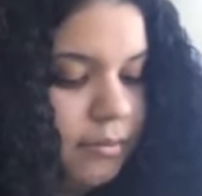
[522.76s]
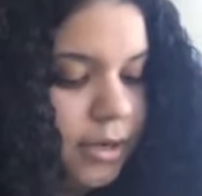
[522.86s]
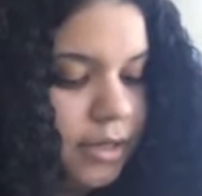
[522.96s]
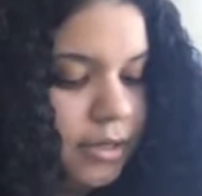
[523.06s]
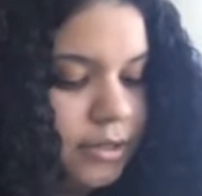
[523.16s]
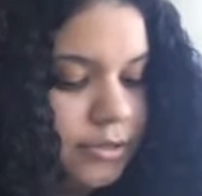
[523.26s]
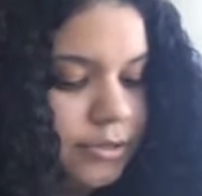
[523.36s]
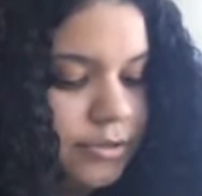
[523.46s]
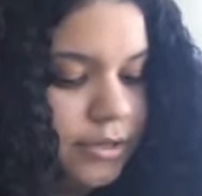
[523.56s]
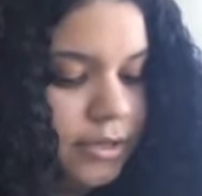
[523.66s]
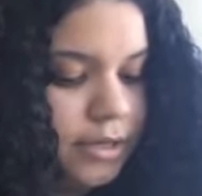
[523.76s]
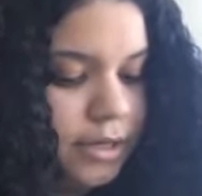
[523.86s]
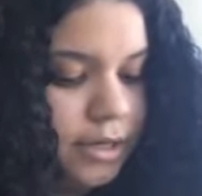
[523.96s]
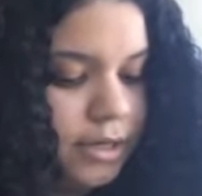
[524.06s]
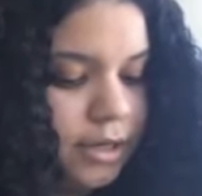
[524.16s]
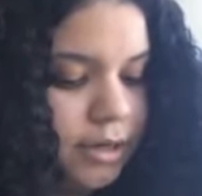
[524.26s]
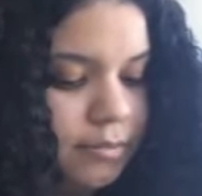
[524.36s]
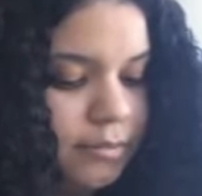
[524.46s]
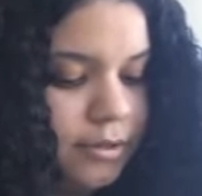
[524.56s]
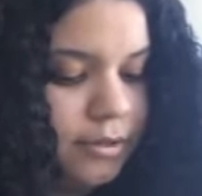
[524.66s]
My history
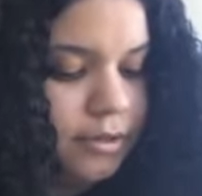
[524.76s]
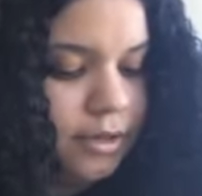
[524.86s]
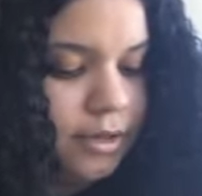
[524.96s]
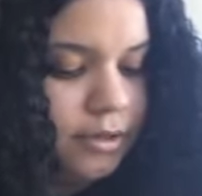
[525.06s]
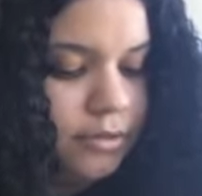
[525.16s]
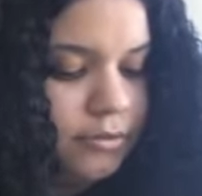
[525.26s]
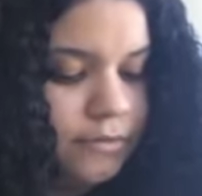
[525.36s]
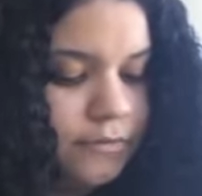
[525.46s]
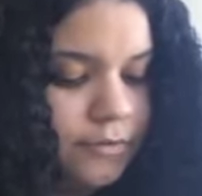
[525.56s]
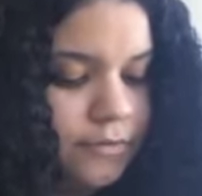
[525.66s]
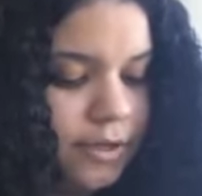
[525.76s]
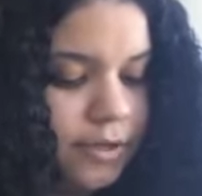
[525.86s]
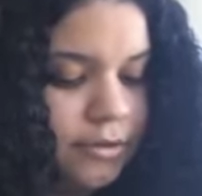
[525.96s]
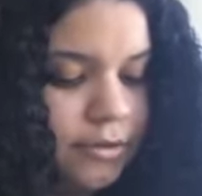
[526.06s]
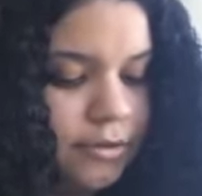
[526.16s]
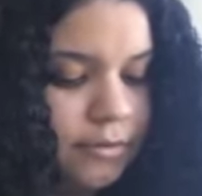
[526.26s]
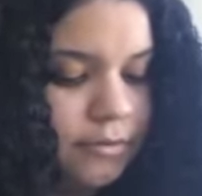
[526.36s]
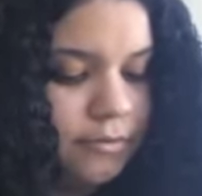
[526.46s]
cannot be used for feather.